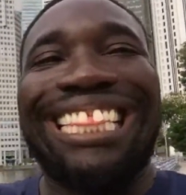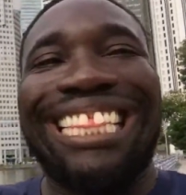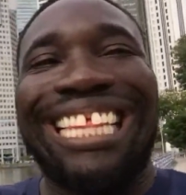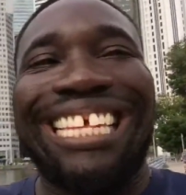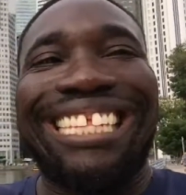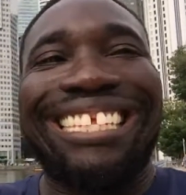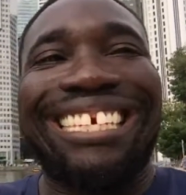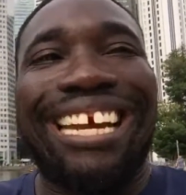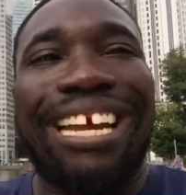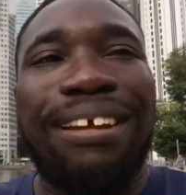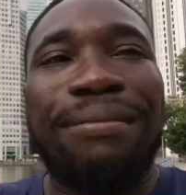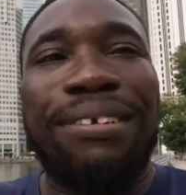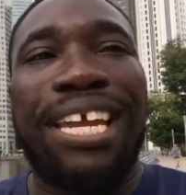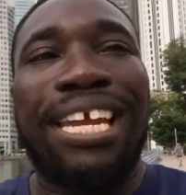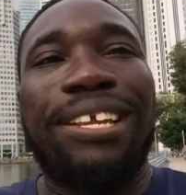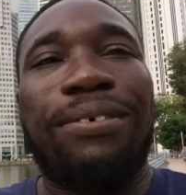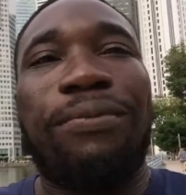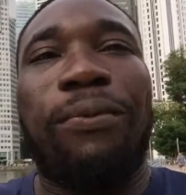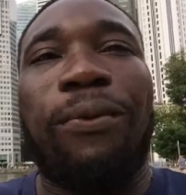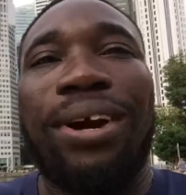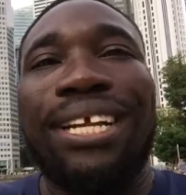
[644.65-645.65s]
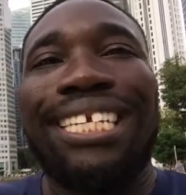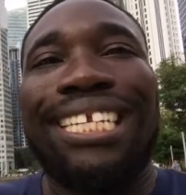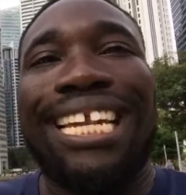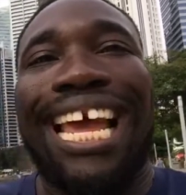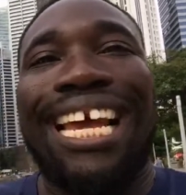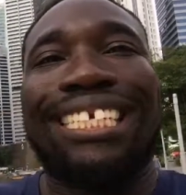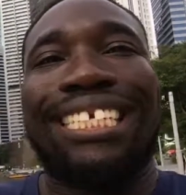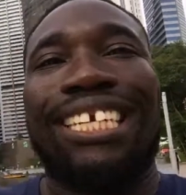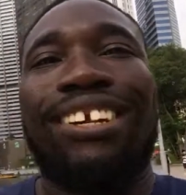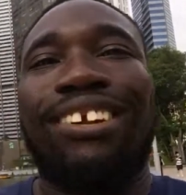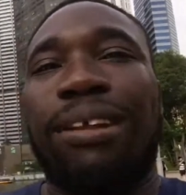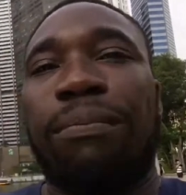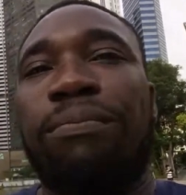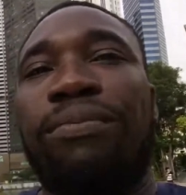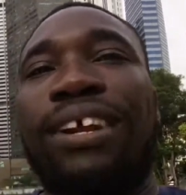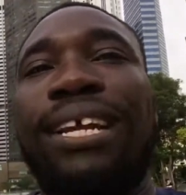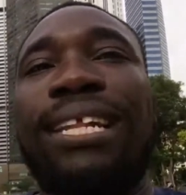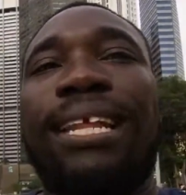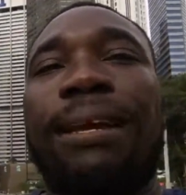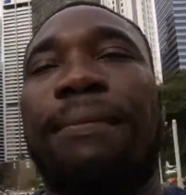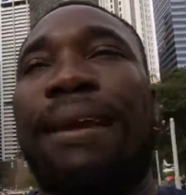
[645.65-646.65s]
the job change wasn't actually going to
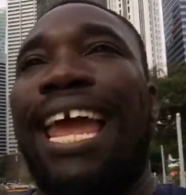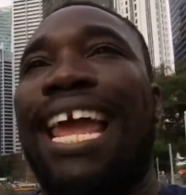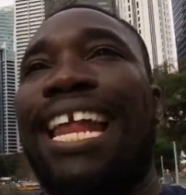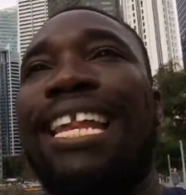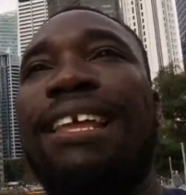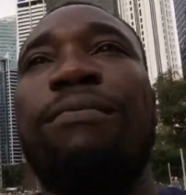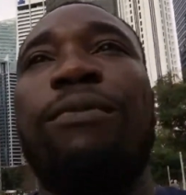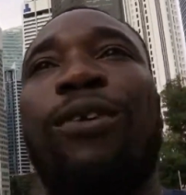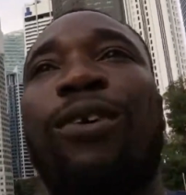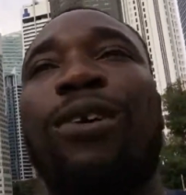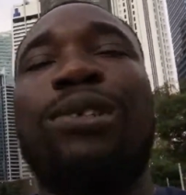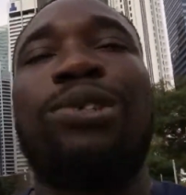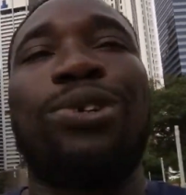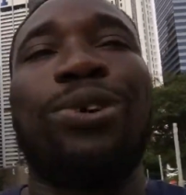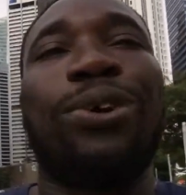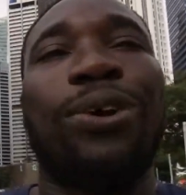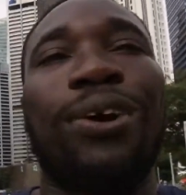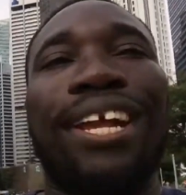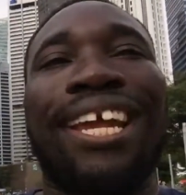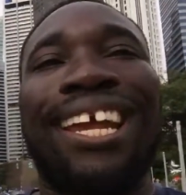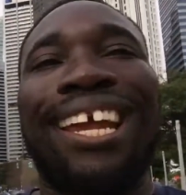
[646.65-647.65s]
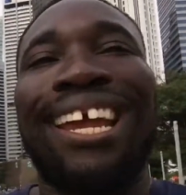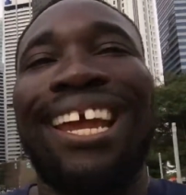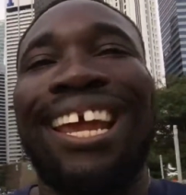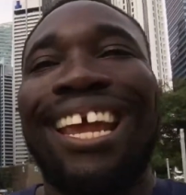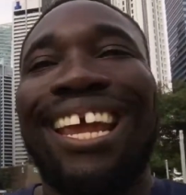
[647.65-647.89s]
bring them any more joy.